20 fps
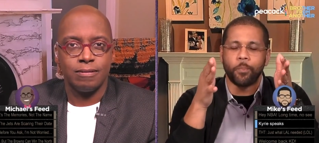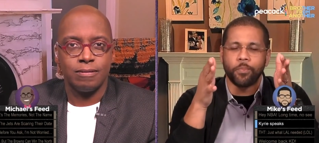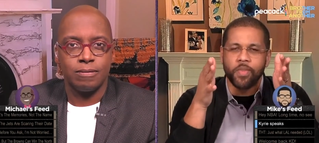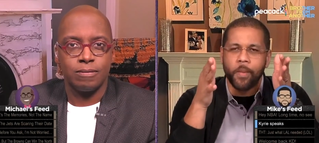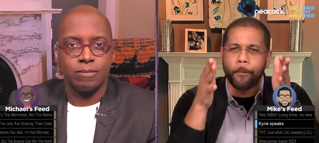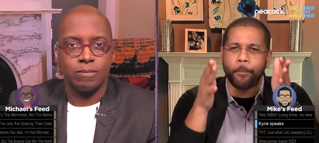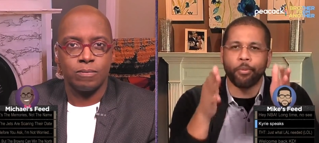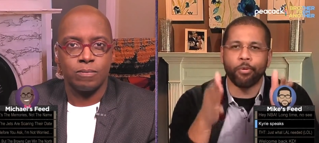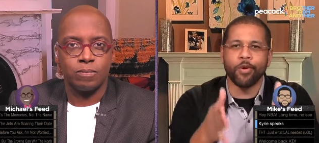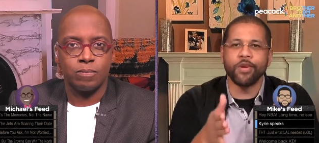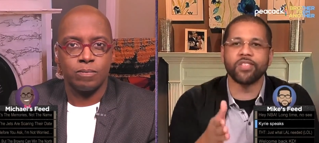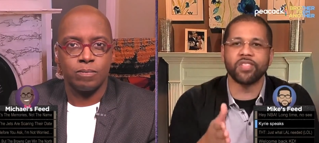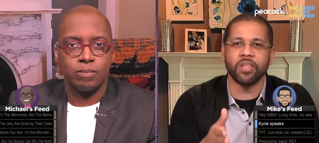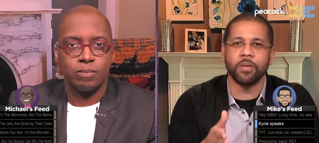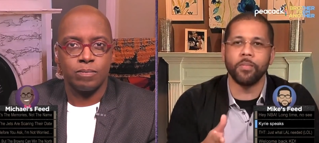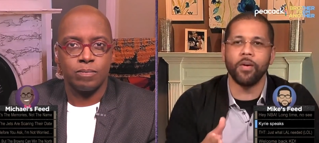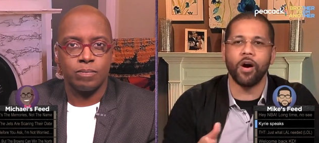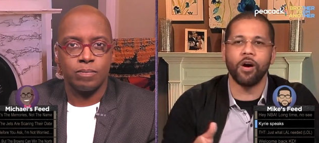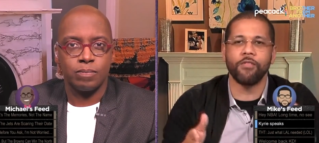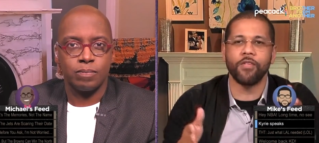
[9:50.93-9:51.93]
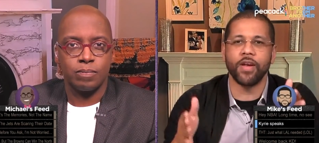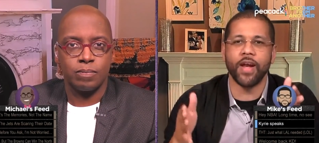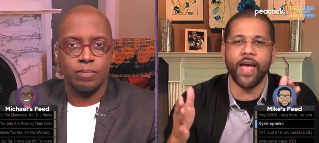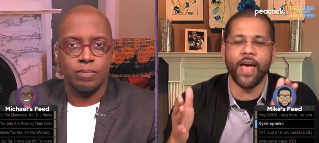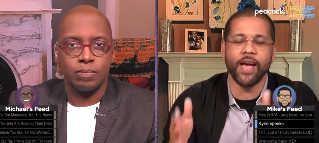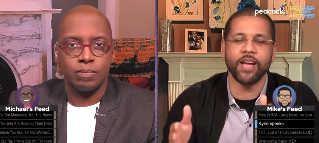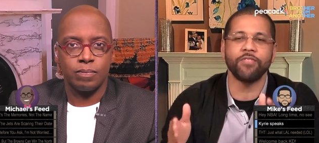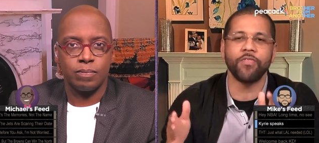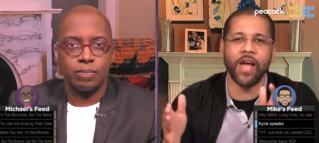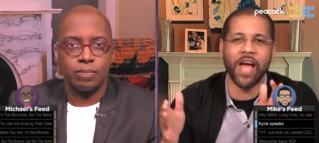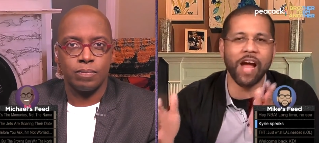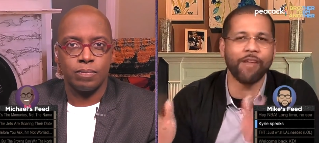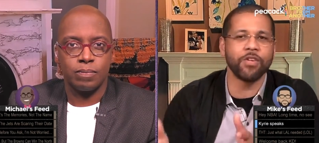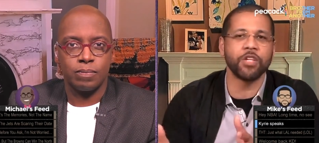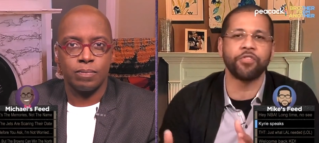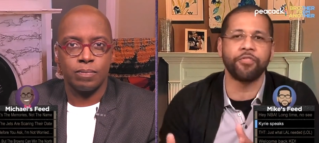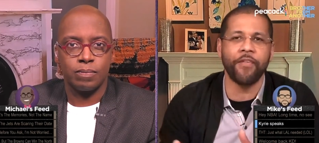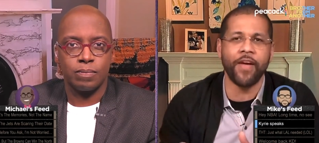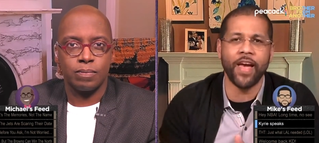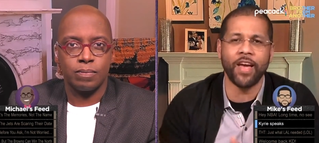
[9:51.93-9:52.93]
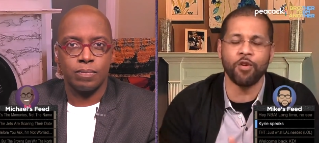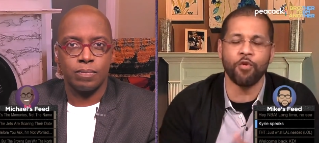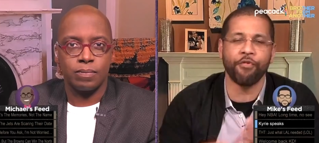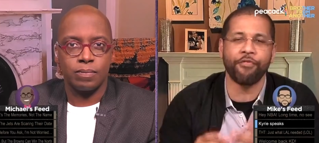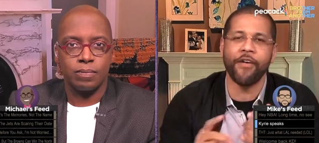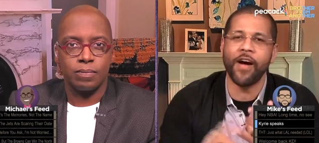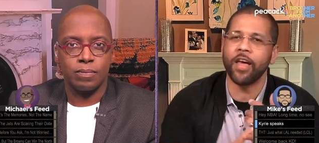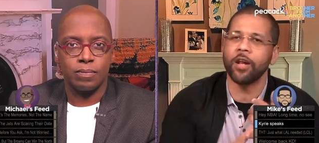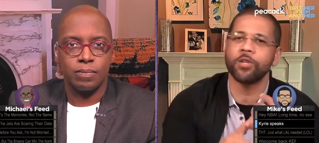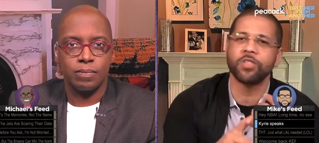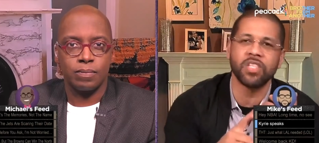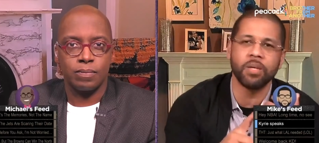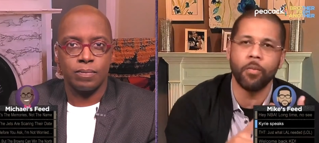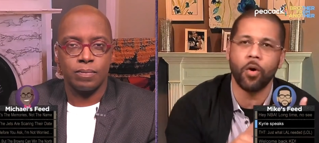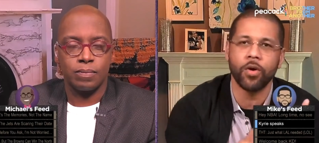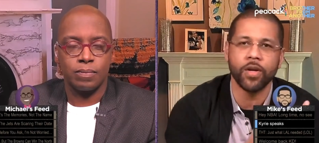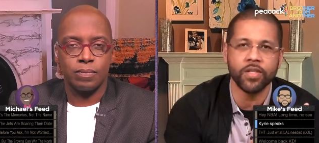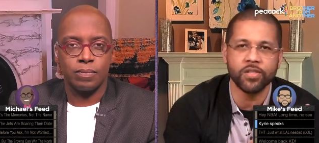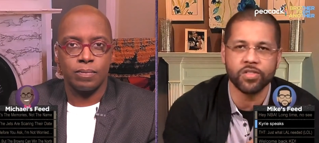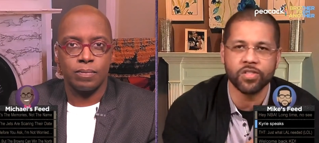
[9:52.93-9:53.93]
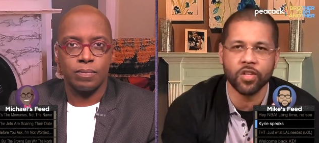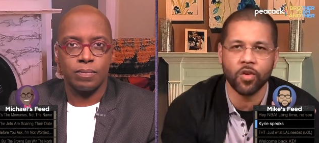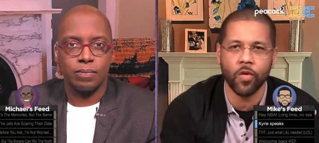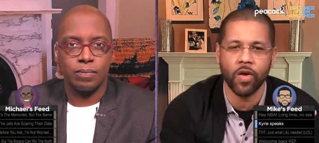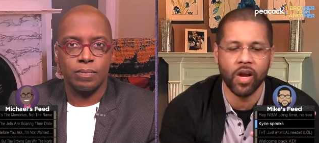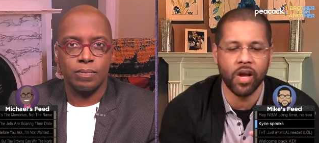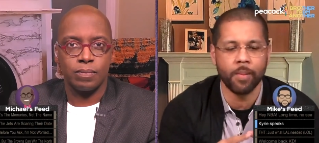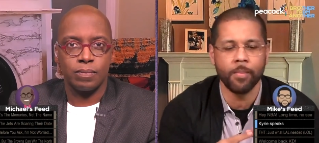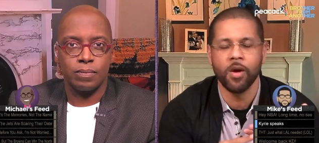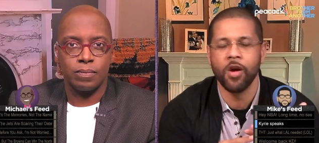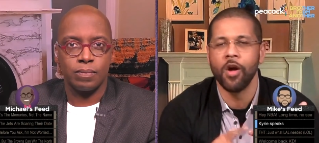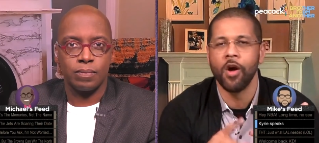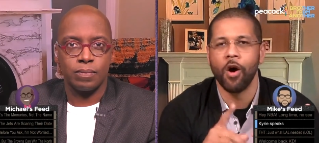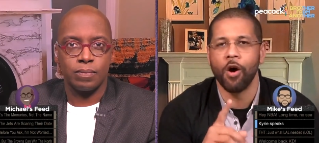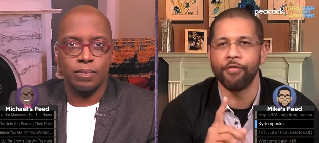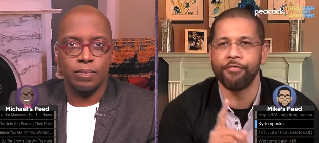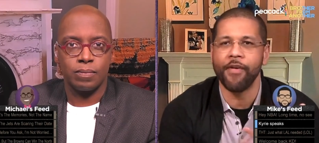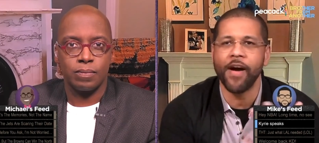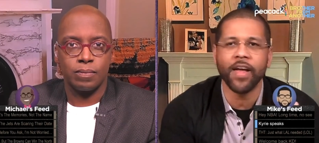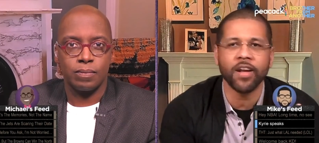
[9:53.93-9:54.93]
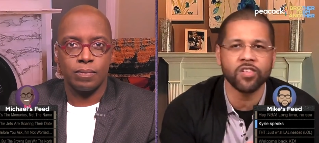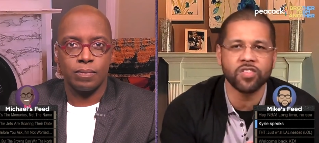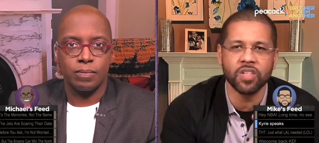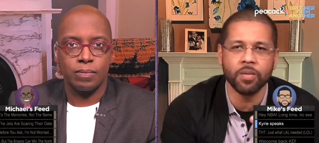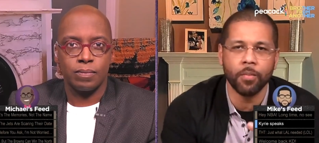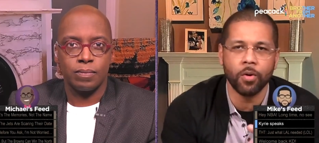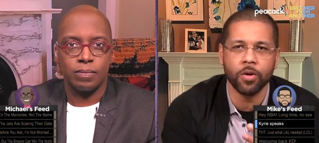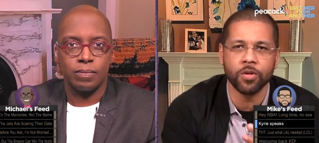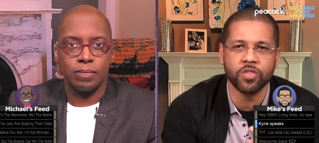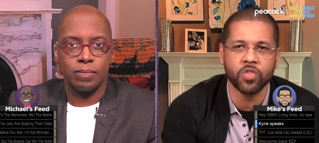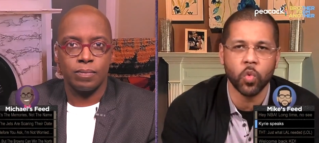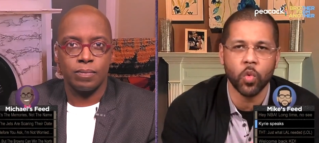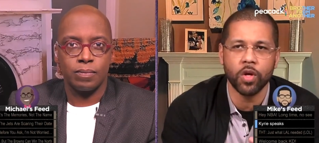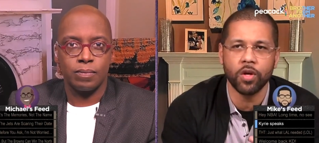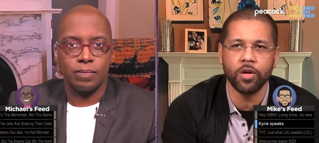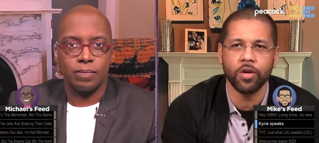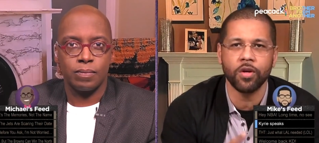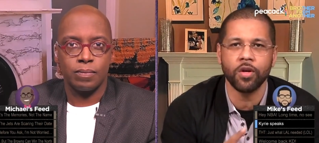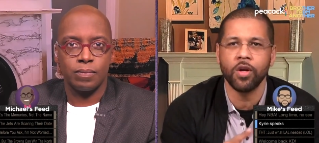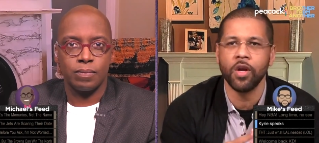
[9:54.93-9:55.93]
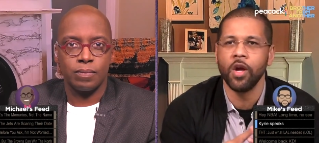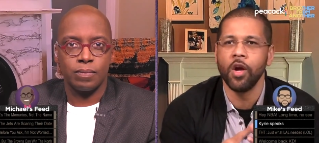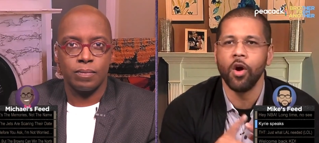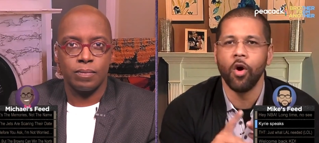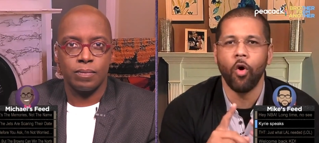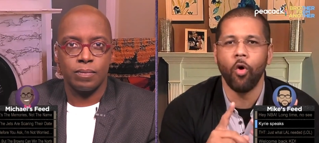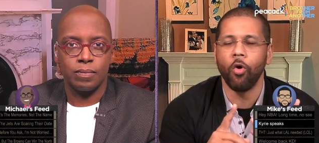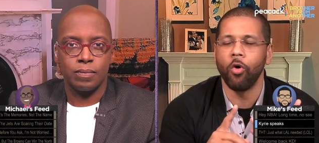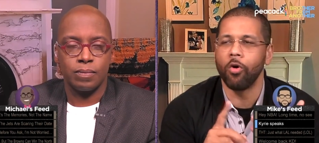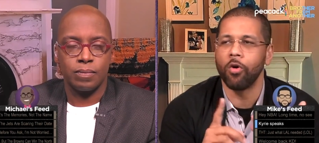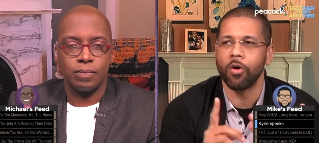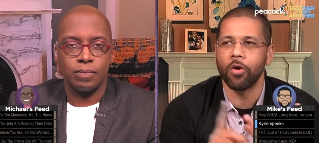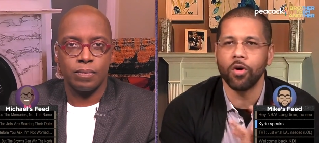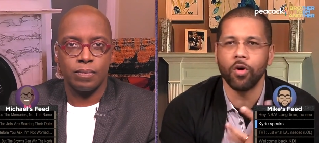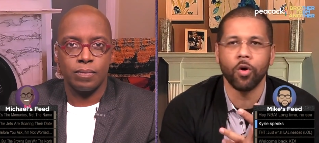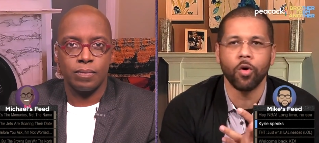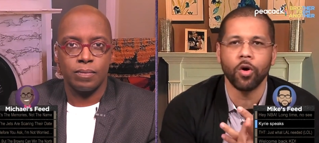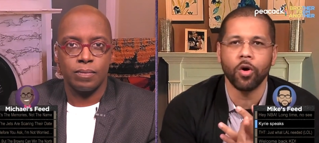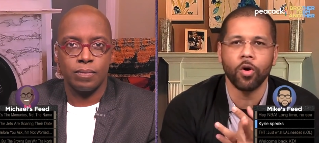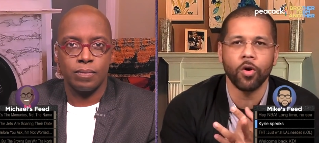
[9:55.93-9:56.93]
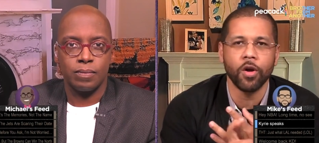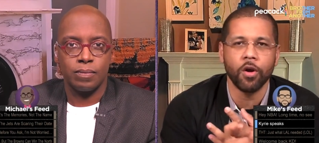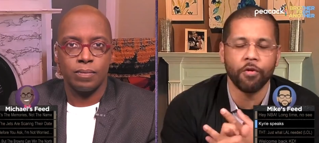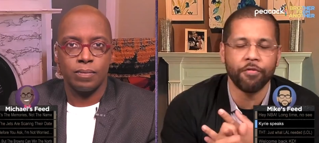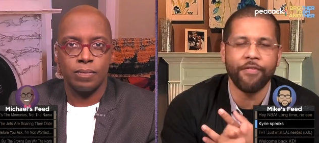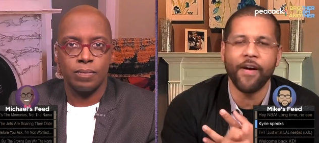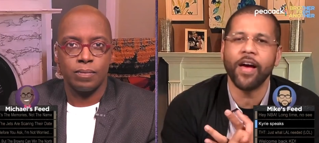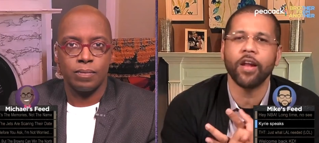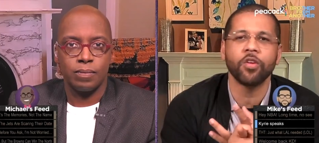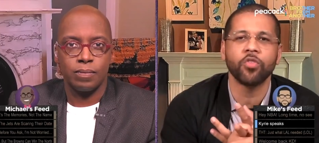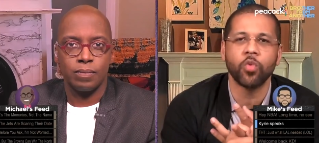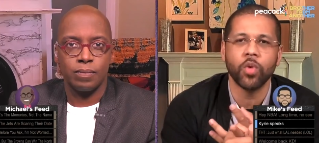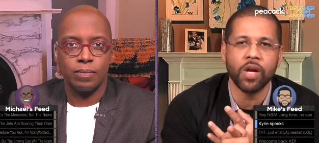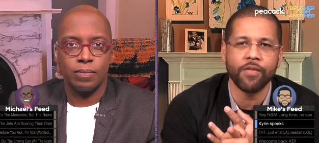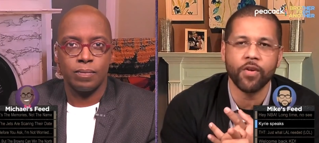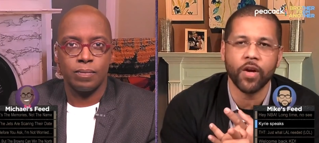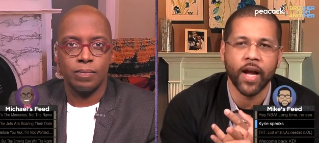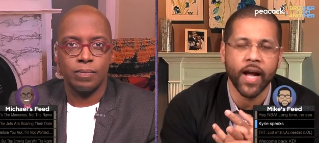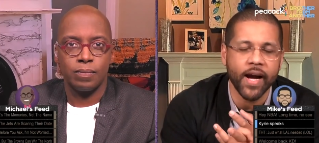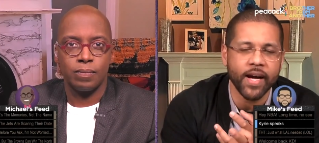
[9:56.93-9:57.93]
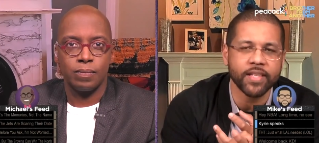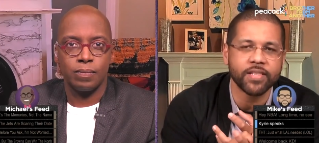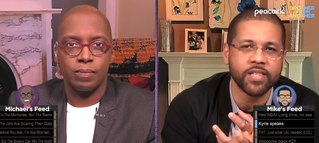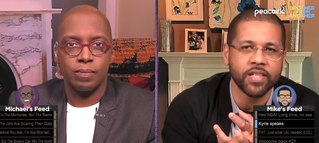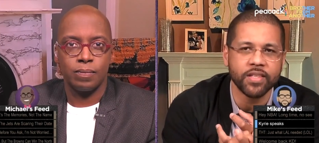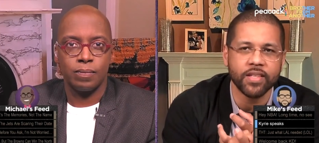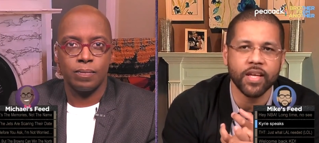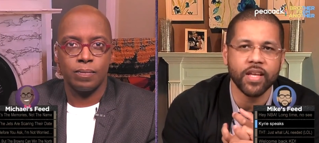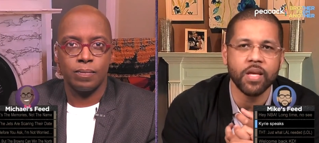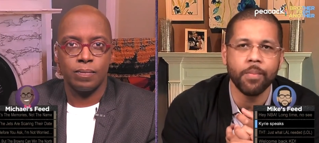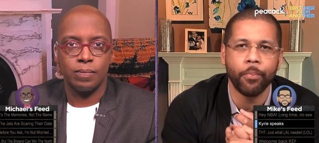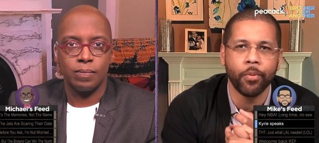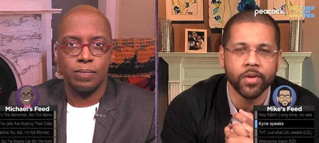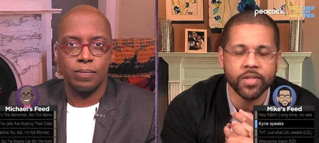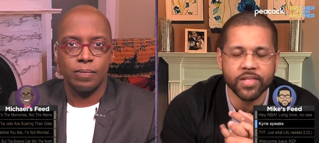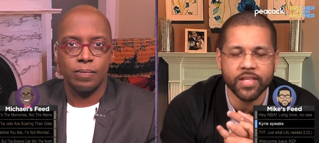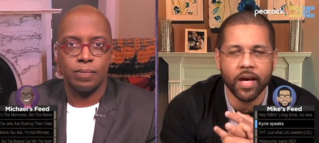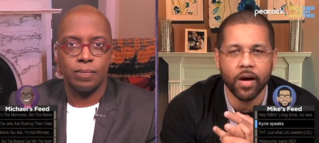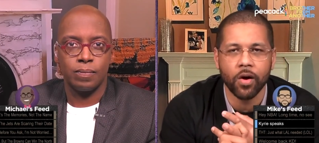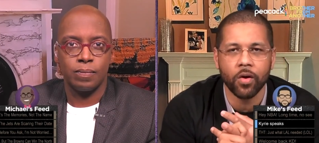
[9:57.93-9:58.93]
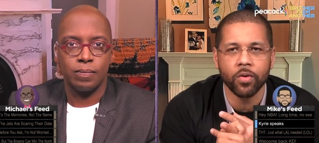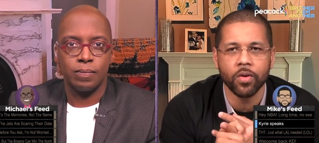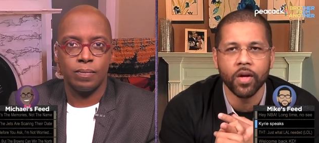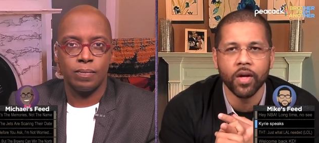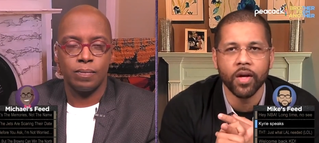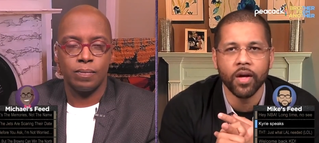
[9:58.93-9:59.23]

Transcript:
Speaker 1: the prism of an a- average fan who follows him on Instagram or follows him on Twitter or, or, or follows whatever content that he puts out.